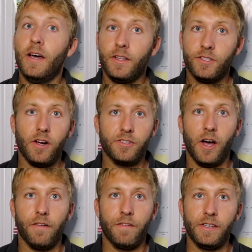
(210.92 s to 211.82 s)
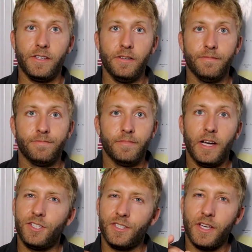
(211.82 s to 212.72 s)
Starts off easy
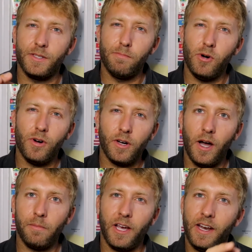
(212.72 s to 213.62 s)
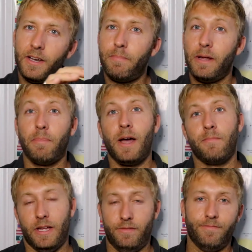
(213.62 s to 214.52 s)
and just gets more complicated bit by
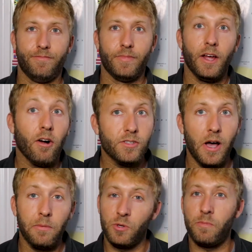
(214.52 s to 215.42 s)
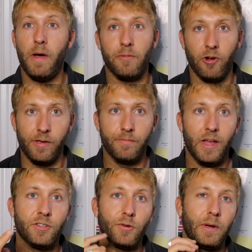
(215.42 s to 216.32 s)
bit. It also helps with memory,
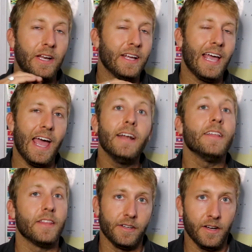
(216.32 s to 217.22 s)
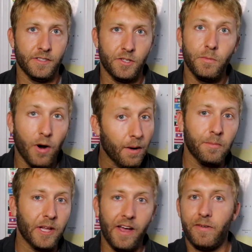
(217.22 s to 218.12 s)
as repeating anything does. You
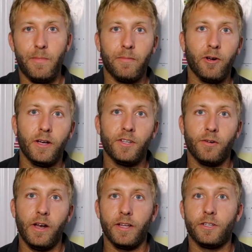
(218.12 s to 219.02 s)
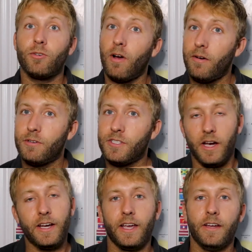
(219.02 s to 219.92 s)
probably have it memorized already. Try
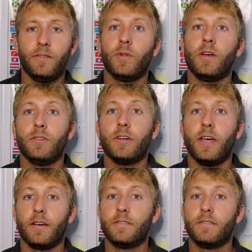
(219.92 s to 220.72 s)
reciting it without looking.